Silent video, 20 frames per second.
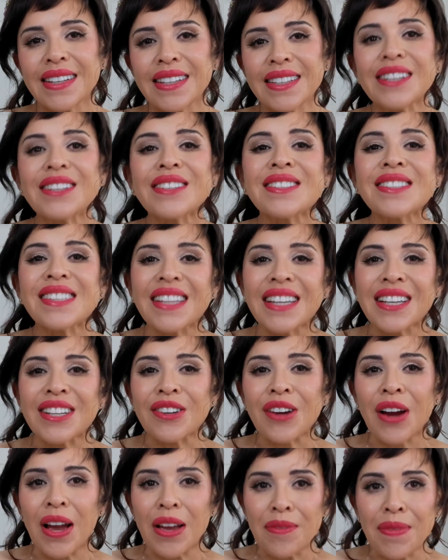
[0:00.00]
Years later,
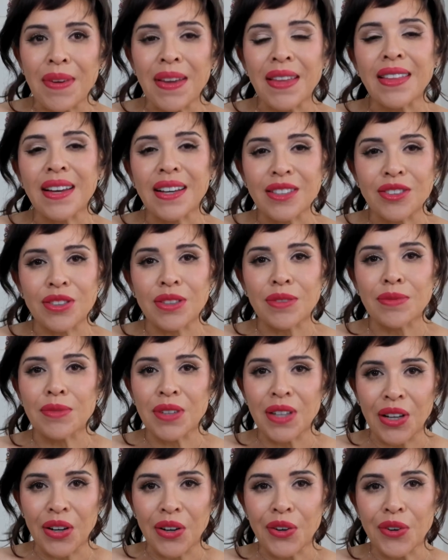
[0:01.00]
I made that dream
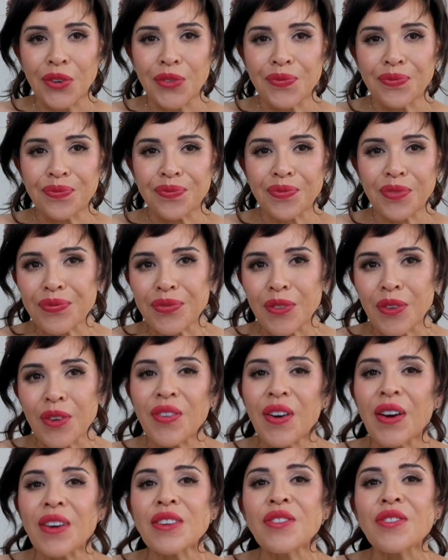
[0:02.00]
real. We
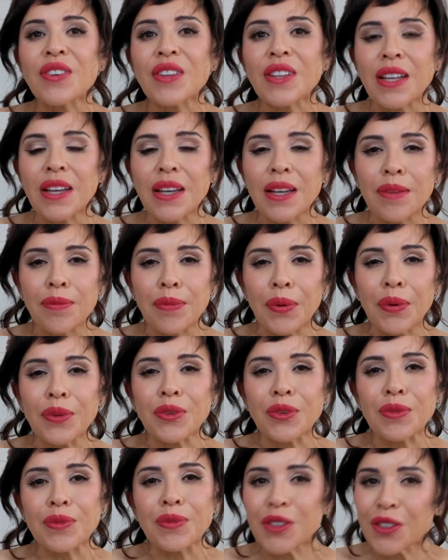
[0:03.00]
found a villa in
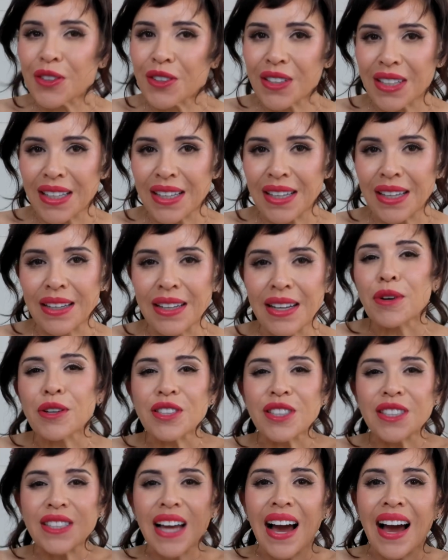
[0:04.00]
Bodrum, Turkey,
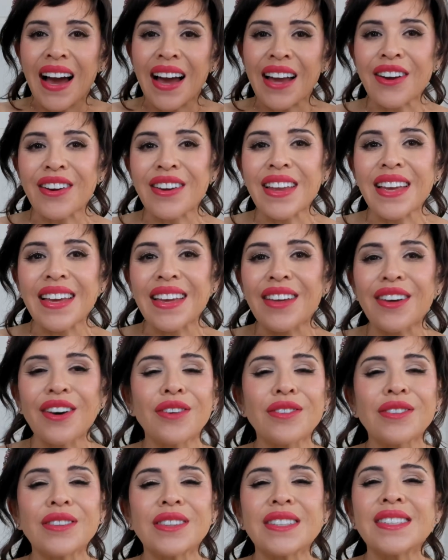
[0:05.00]
perched high on a
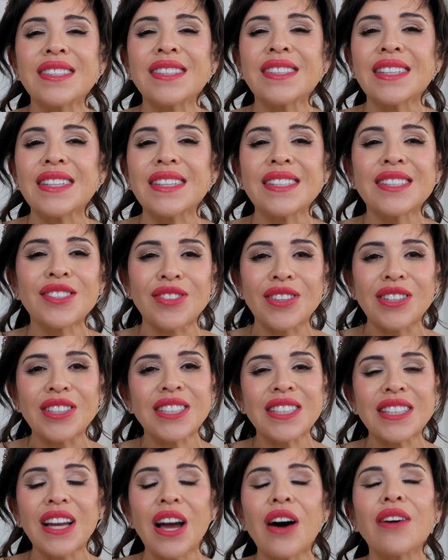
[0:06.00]
hill with the sea
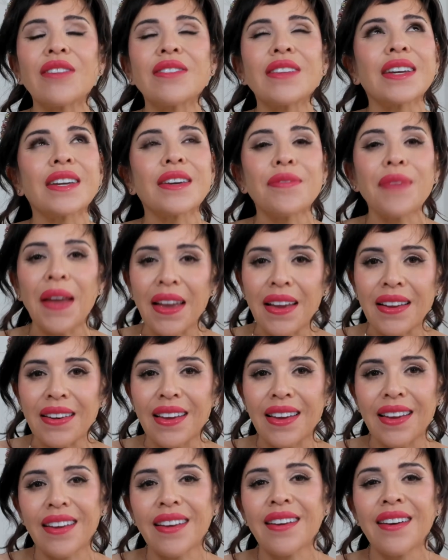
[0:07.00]
stretching out like a
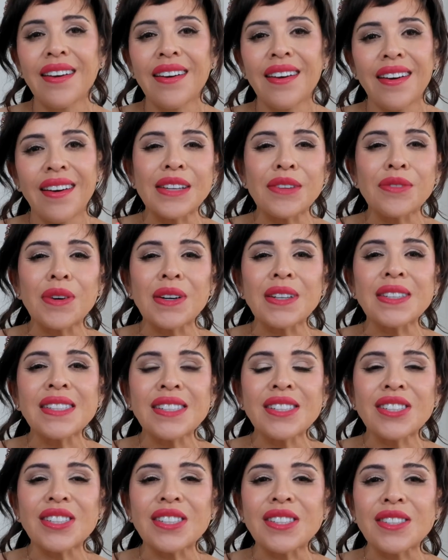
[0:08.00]
painting. It
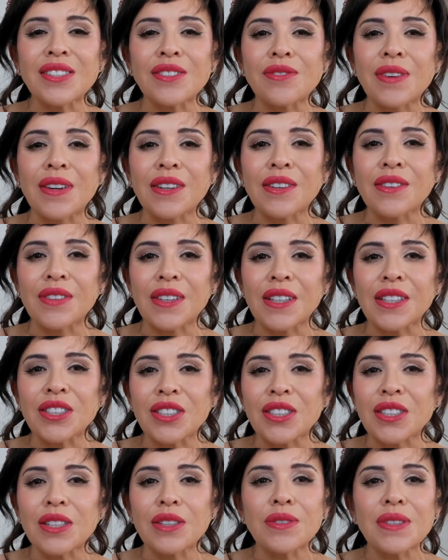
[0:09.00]
wasn't just a
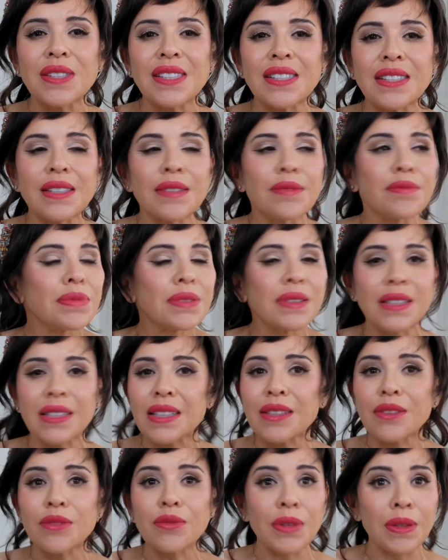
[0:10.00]
renovation, it was a
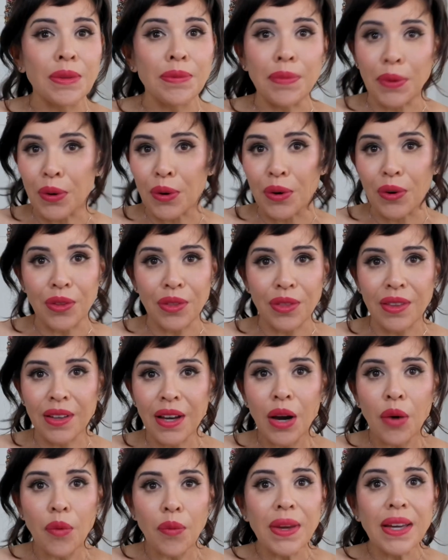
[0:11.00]
complete rebirth.
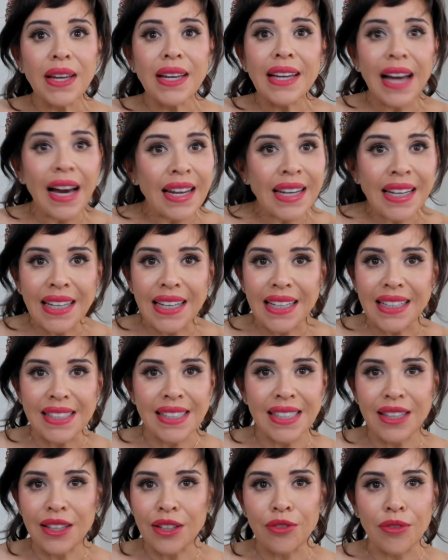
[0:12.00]
We gutted it
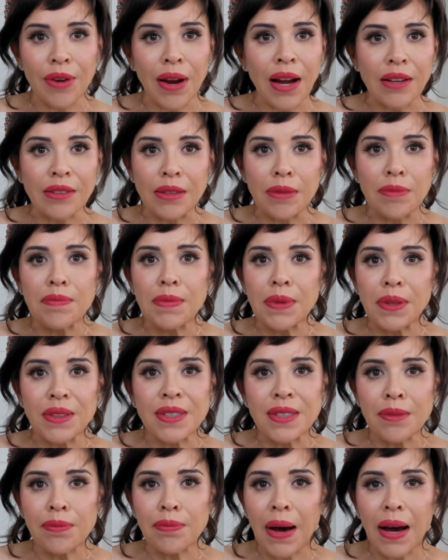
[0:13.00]
to the ground and
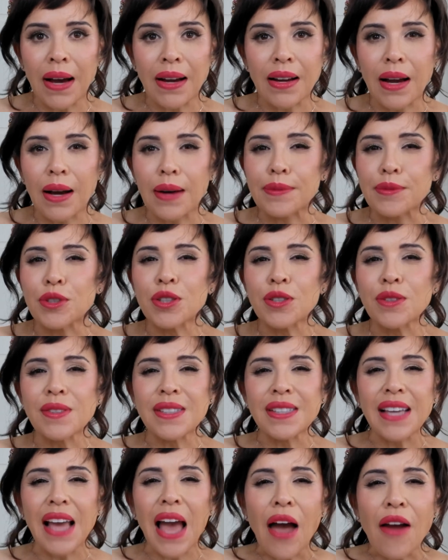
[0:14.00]
built it back up,
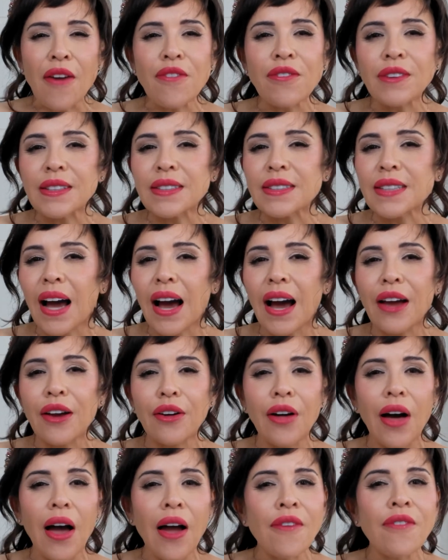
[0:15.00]
choosing every
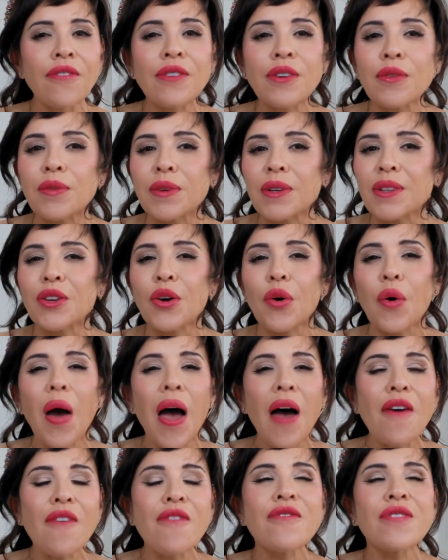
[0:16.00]
tile, every window,
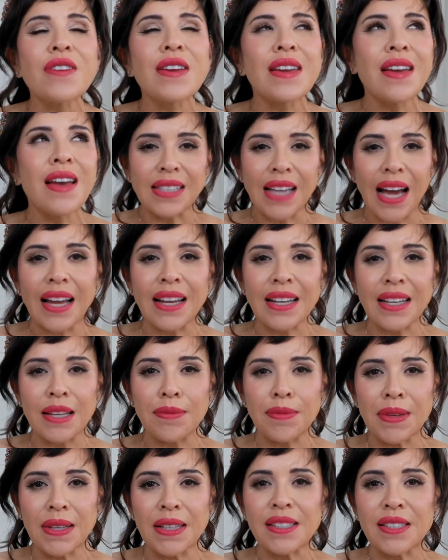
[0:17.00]
every
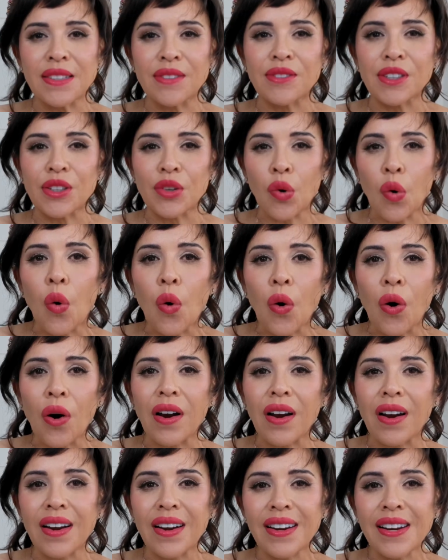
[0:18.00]
tiny piece of
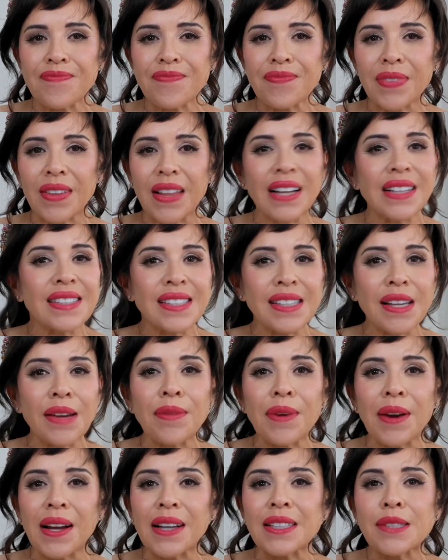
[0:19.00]
decor. That
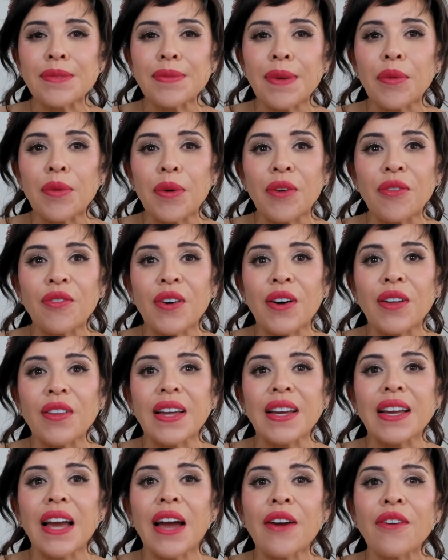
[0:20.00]
summer, I spent what felt
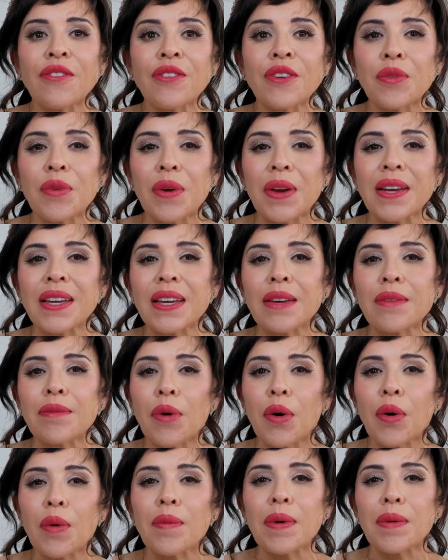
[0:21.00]
like every waking
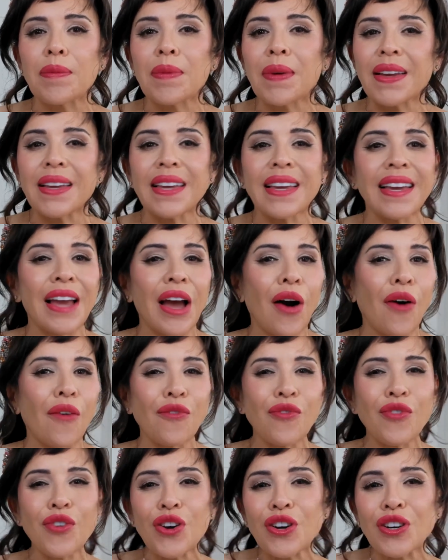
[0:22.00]
moment picking out
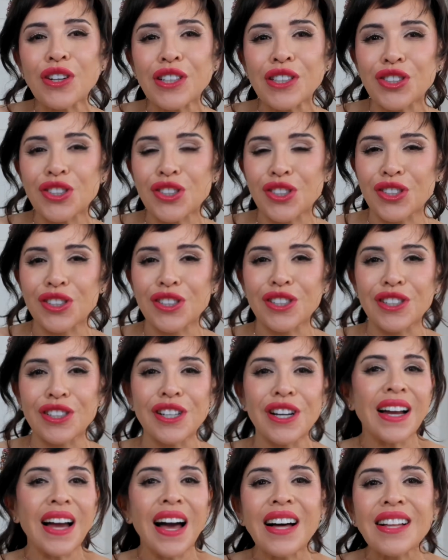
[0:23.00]

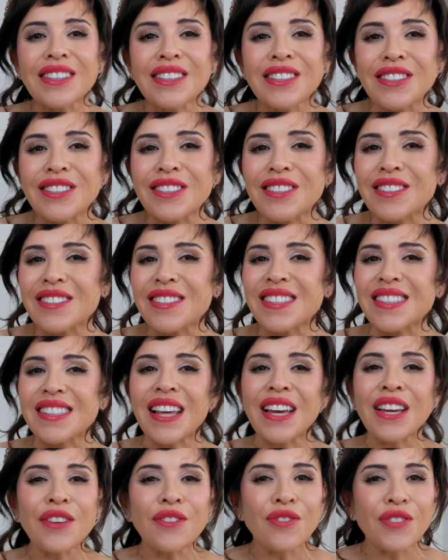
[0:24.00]
furniture, colors,
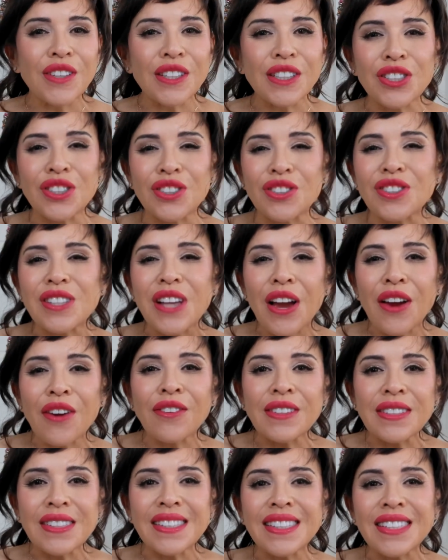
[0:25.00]
light fixtures,
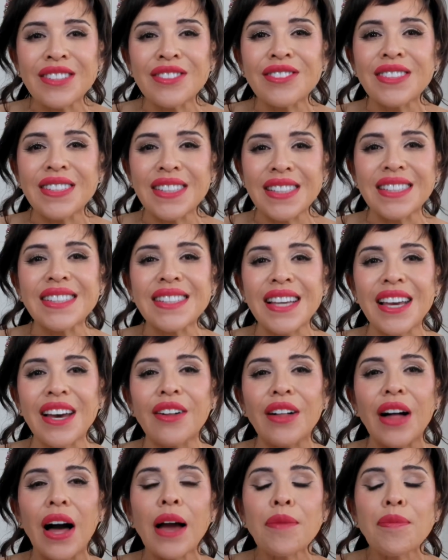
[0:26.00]
every single
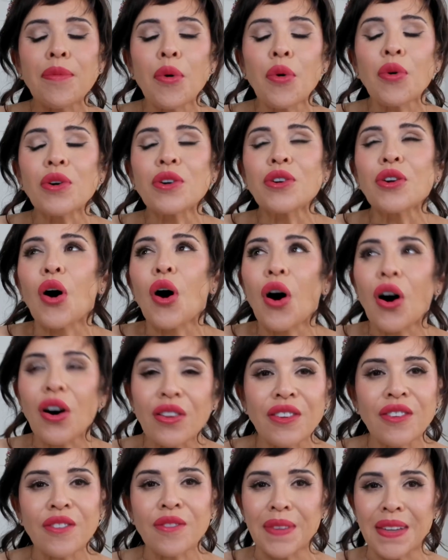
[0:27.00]
detail. I poured
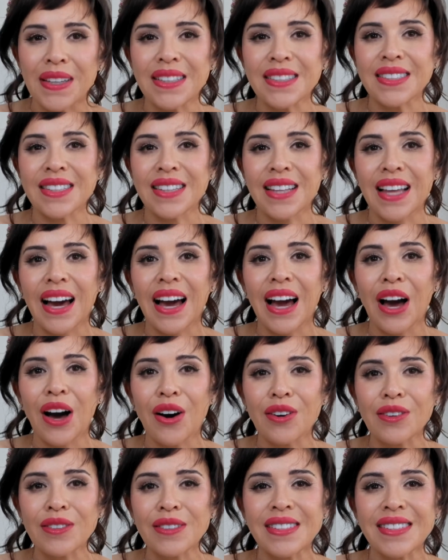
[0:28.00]
all of me into that
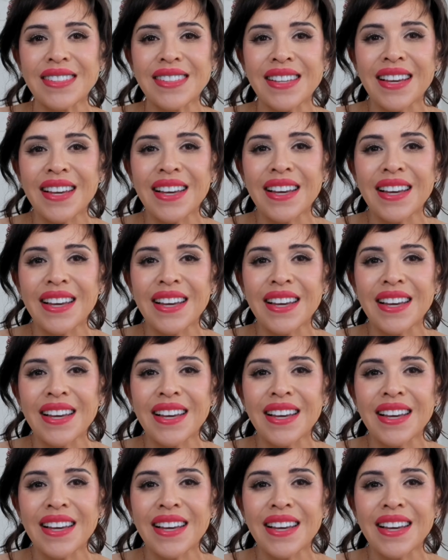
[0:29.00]
house.